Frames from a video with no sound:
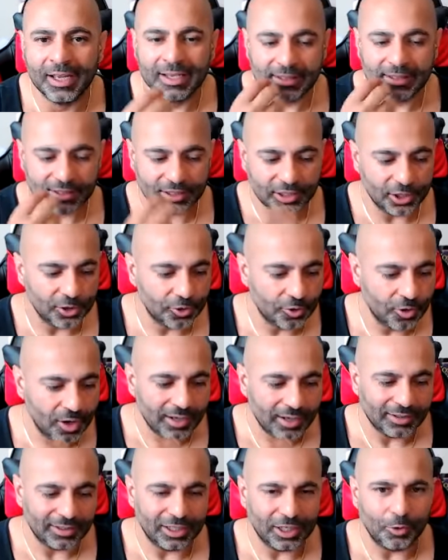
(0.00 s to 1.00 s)
So,
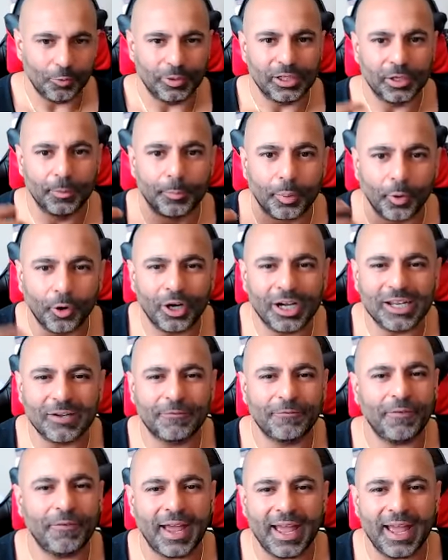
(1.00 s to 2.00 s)
you know, when you're burning
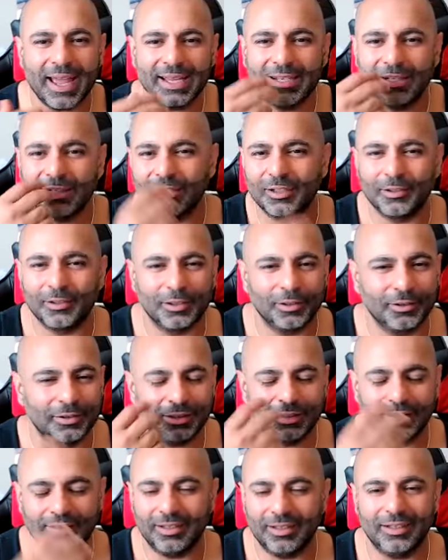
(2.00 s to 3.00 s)
fat, you know, it,
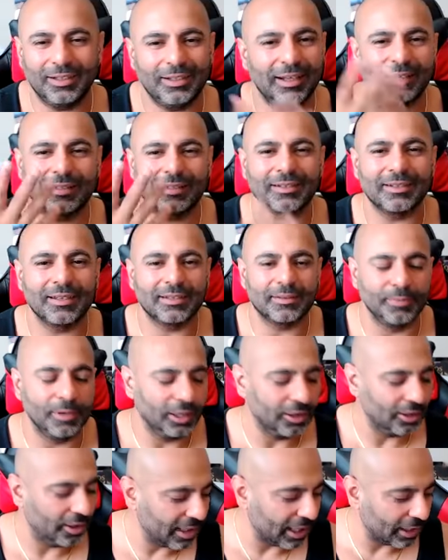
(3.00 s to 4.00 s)
it, doesn't
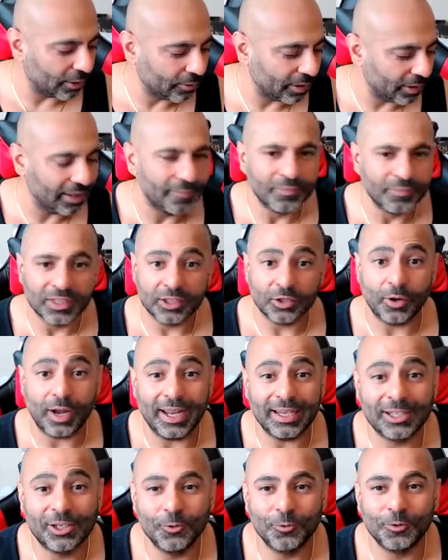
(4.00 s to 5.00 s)
smell all that great. So
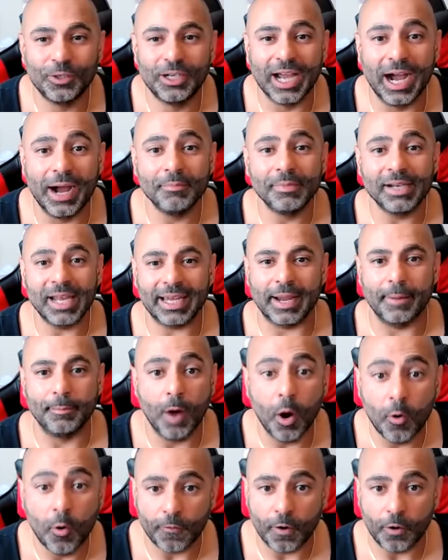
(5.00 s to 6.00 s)
I chew gum like a
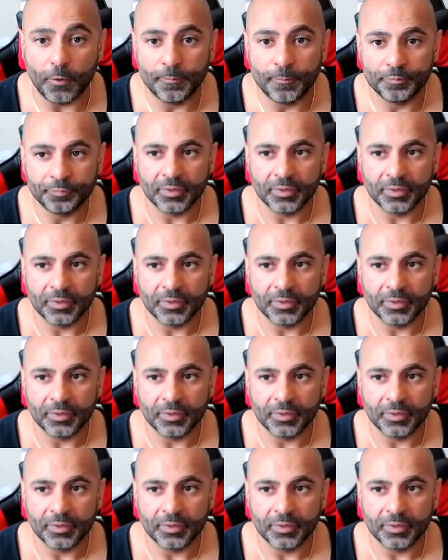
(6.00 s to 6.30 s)
mofo.